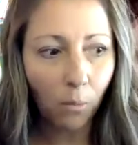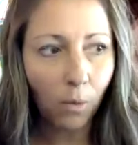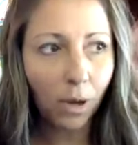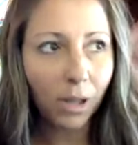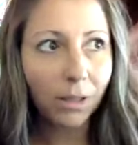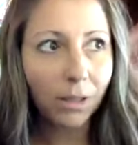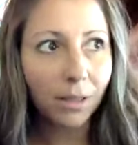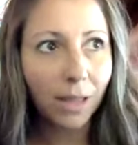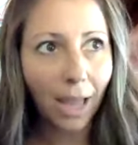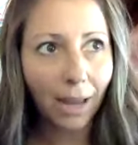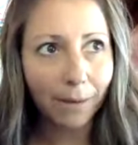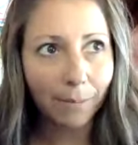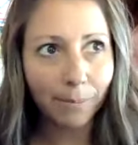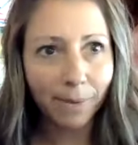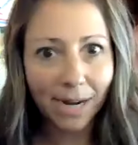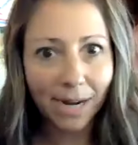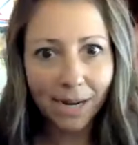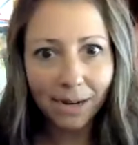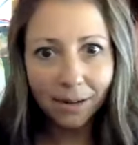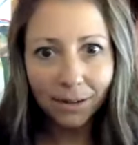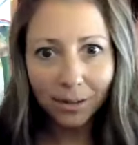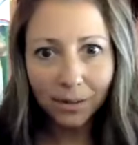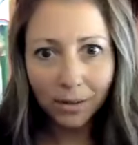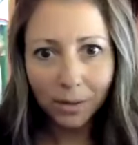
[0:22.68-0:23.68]
what led
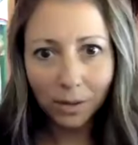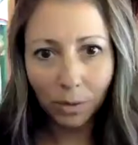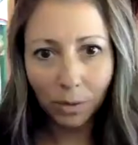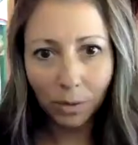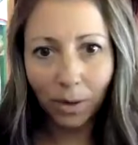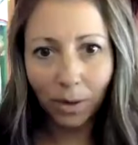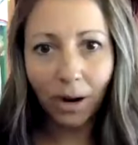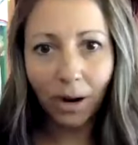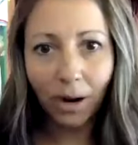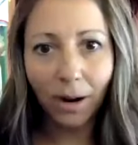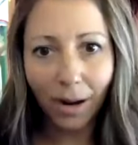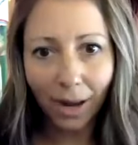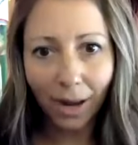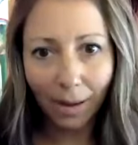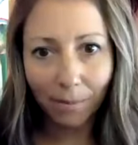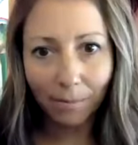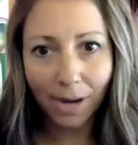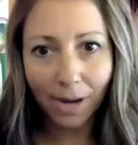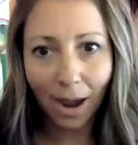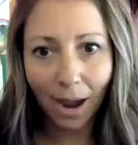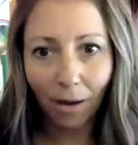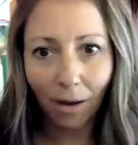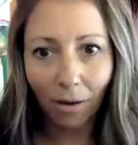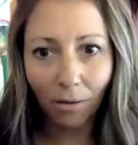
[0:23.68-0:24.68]
me to where I am
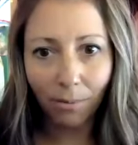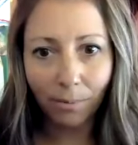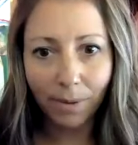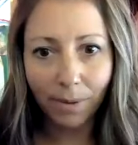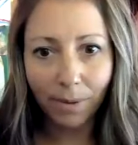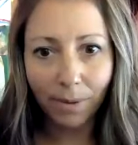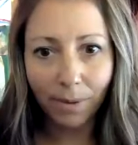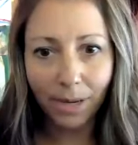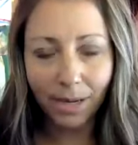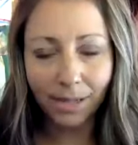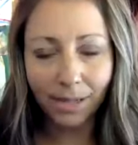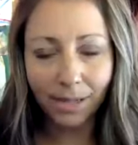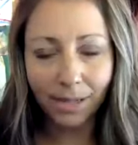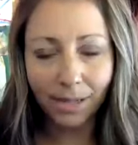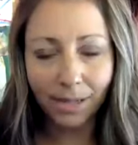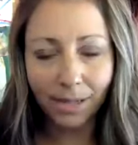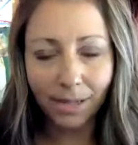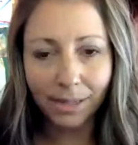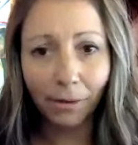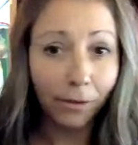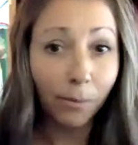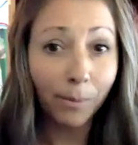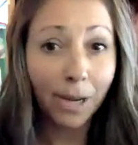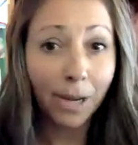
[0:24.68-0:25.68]
now,
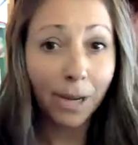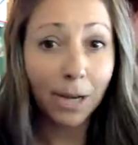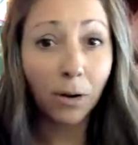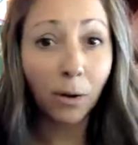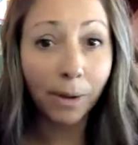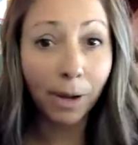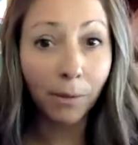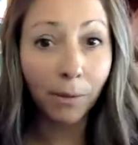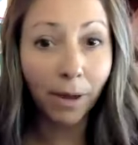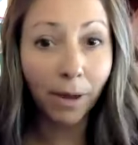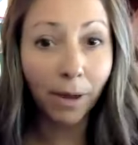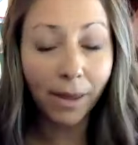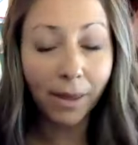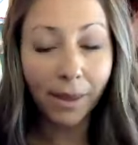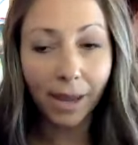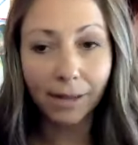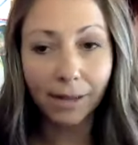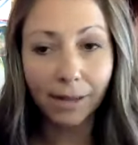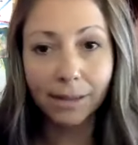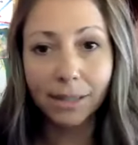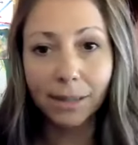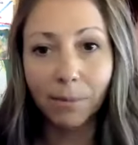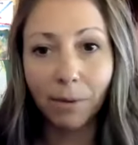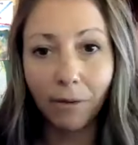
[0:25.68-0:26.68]
because some of you may know me
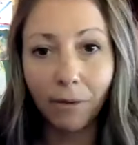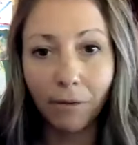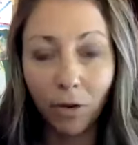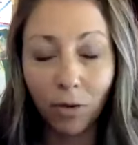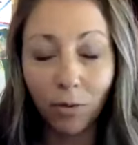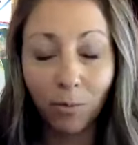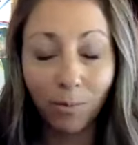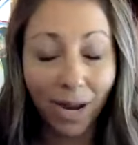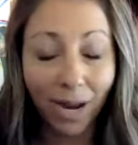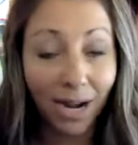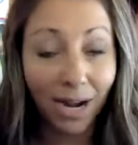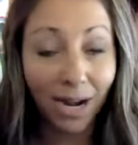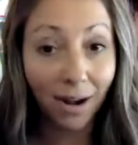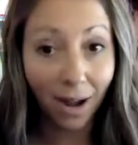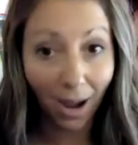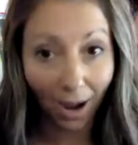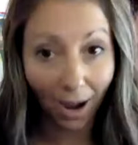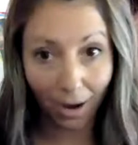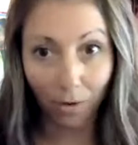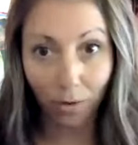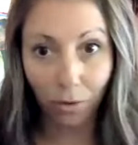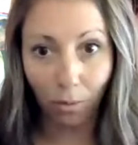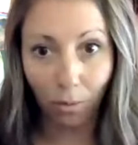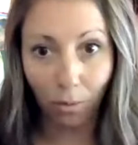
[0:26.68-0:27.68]
well and some of you
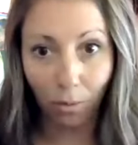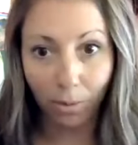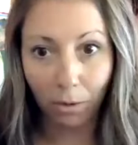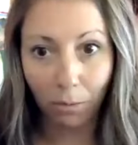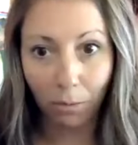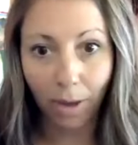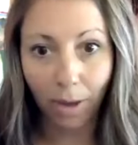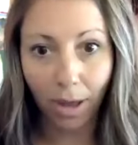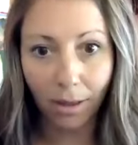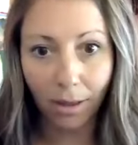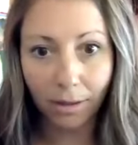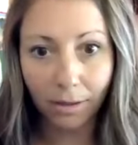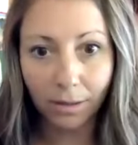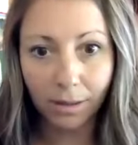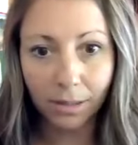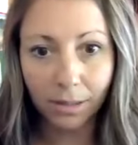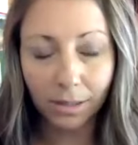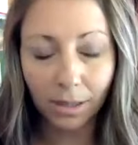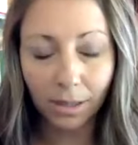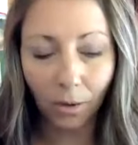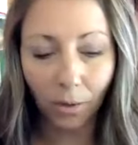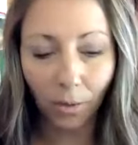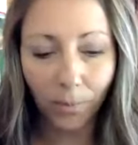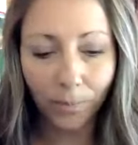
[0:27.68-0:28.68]
may not know me
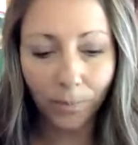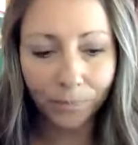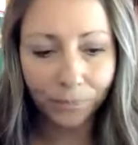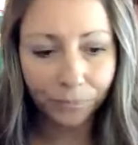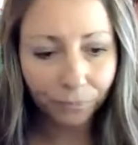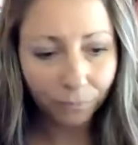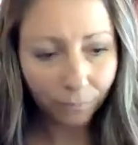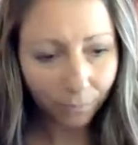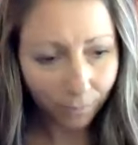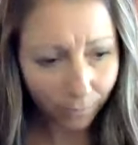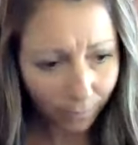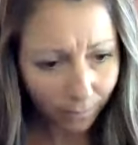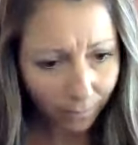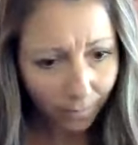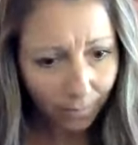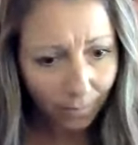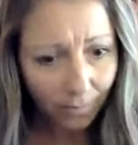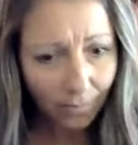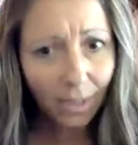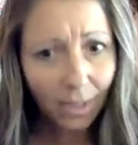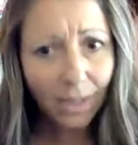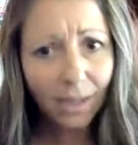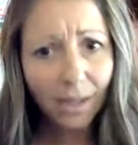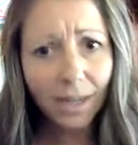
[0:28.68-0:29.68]
well. So
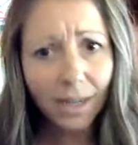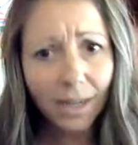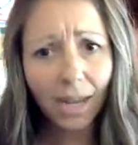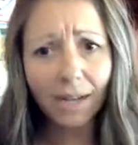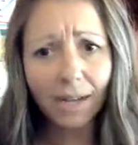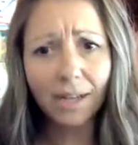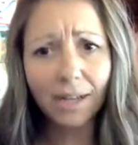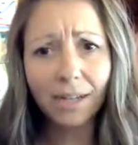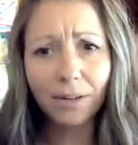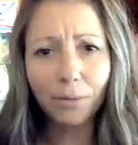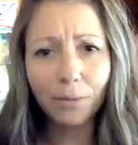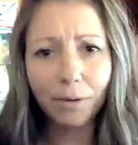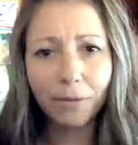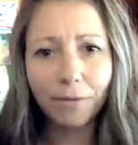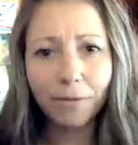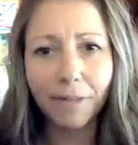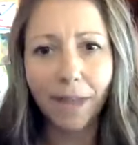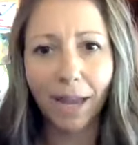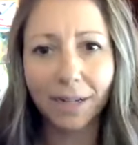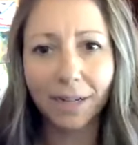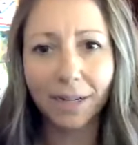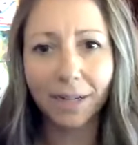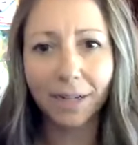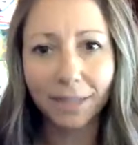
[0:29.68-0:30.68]
kind of to
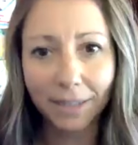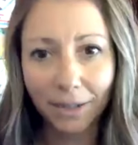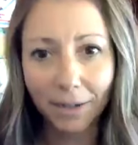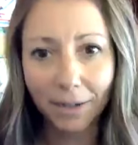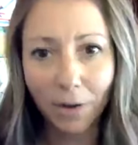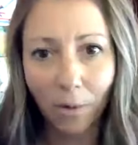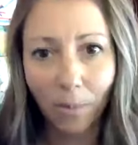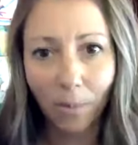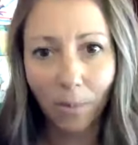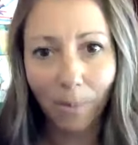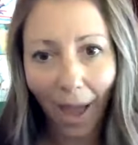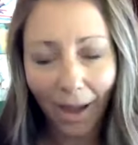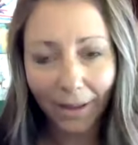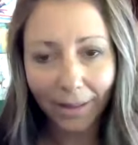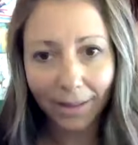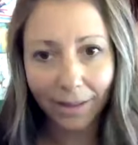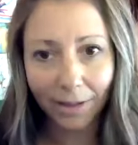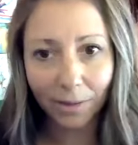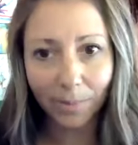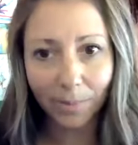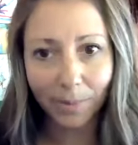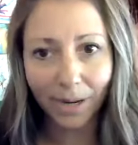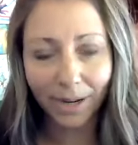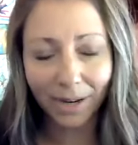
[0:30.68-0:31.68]
reflect and to go
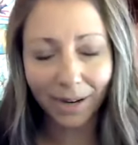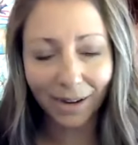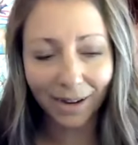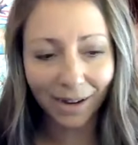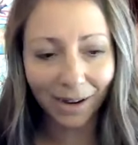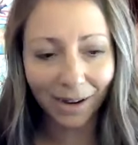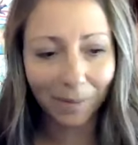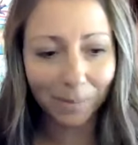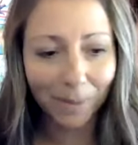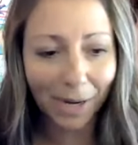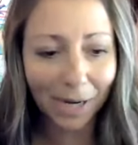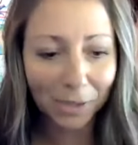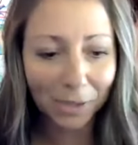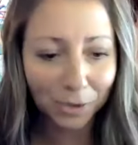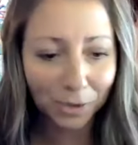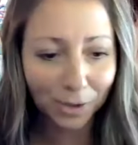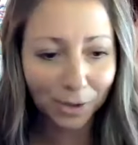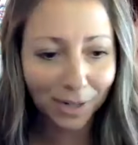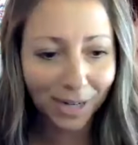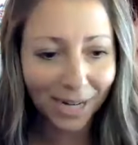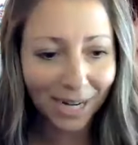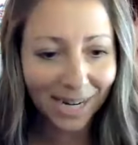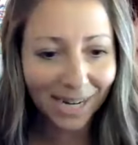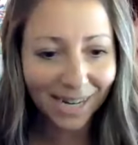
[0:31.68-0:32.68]
back a little bit on
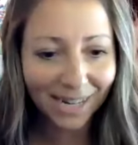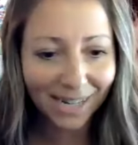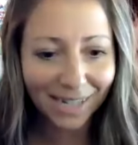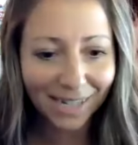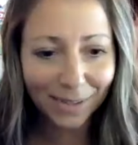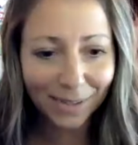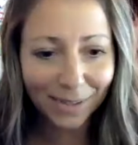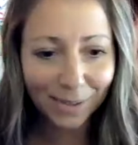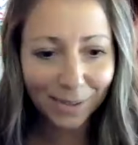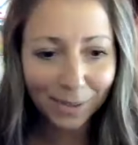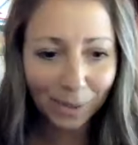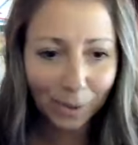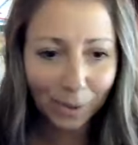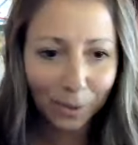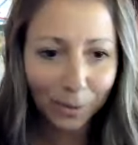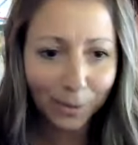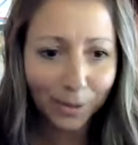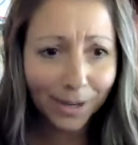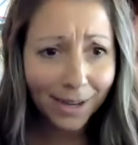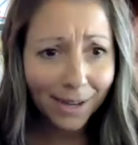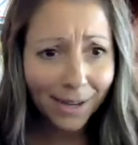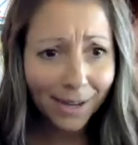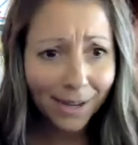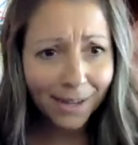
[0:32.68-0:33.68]
my journey is
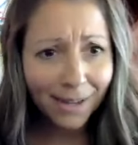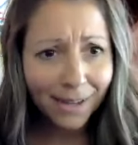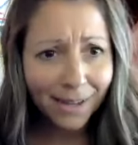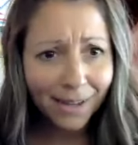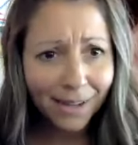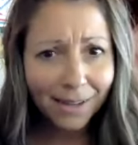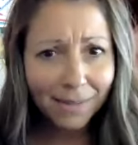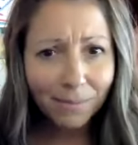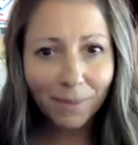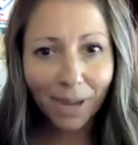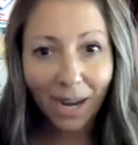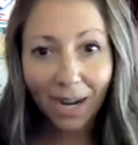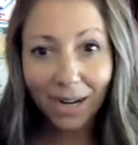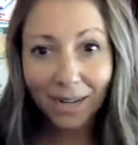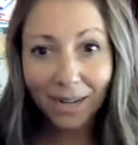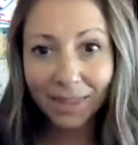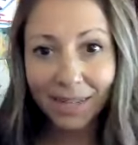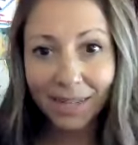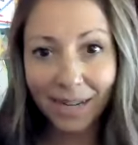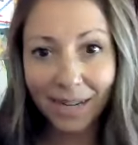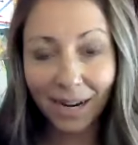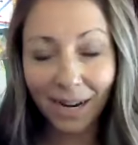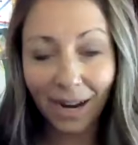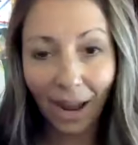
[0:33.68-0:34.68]

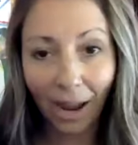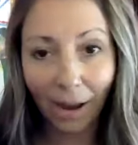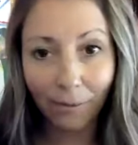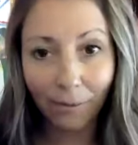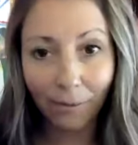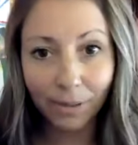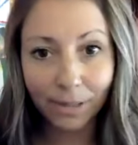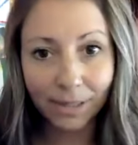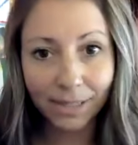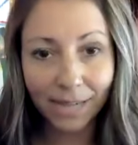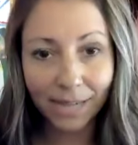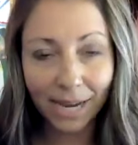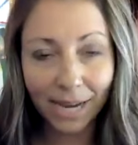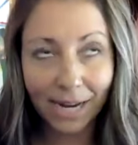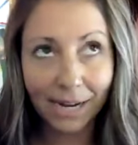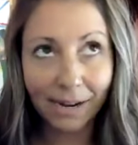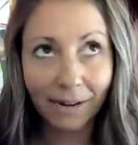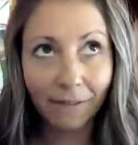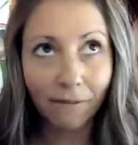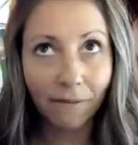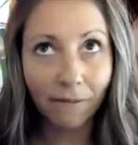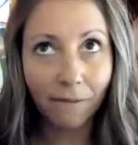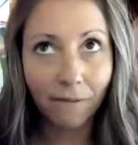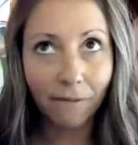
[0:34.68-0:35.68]
back in the day, I was
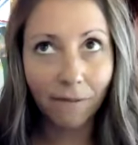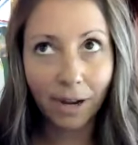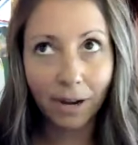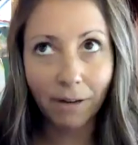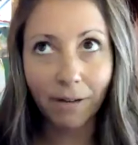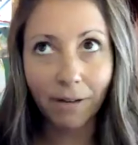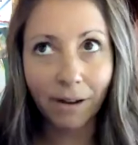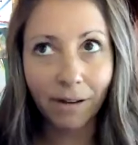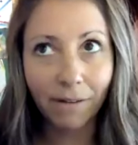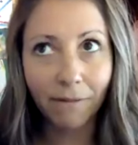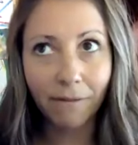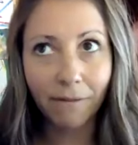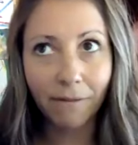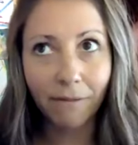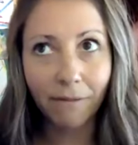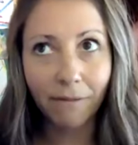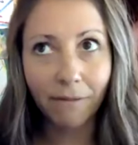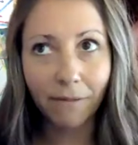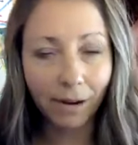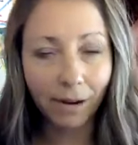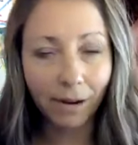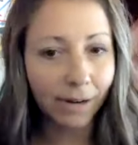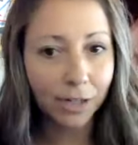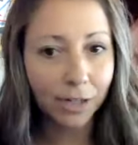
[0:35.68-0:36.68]
a
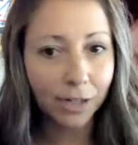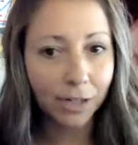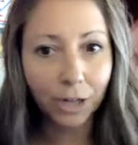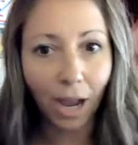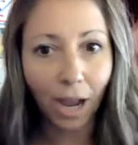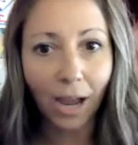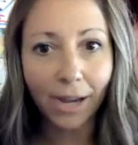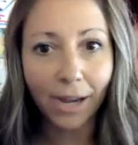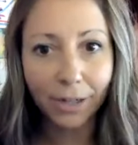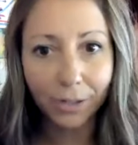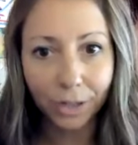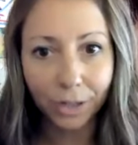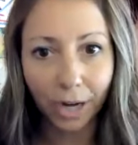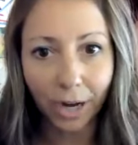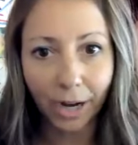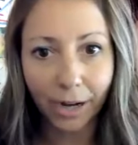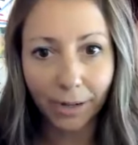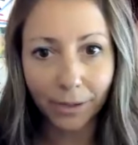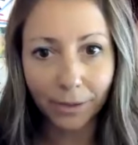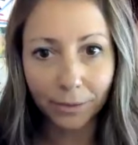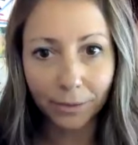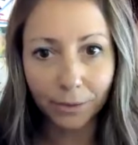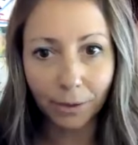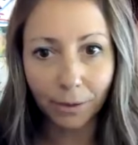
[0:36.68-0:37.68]
very, very shy
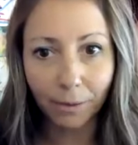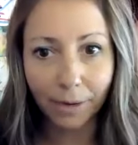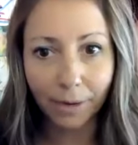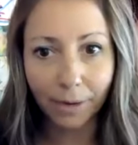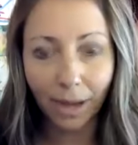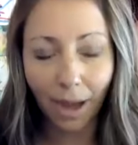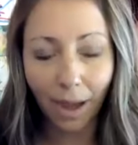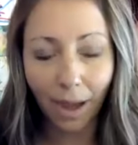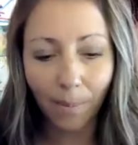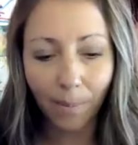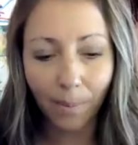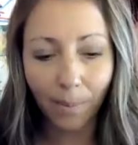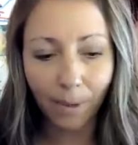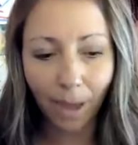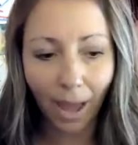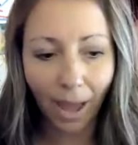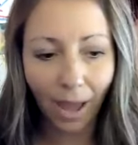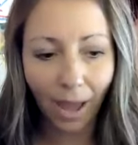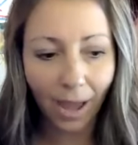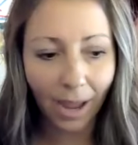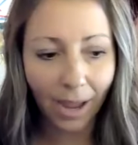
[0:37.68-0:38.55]
child growing up.